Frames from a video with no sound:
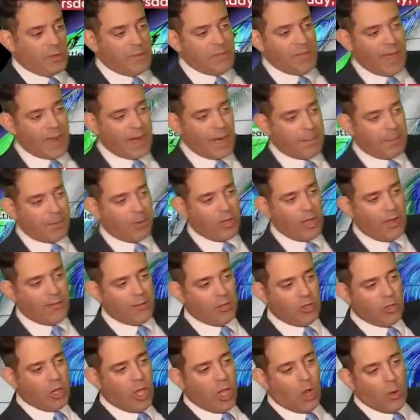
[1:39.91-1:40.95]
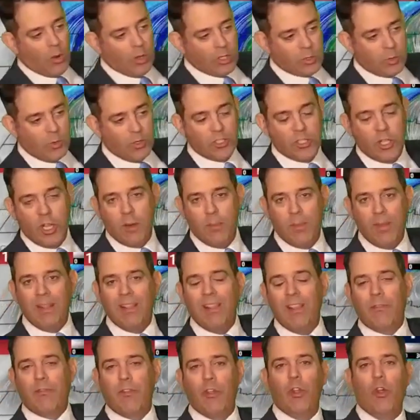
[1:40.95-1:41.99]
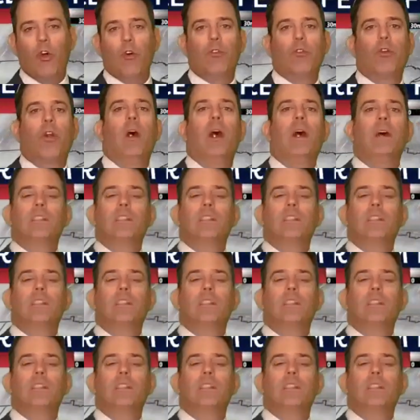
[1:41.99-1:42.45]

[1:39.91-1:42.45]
that upper level low is what's going to be lifting over us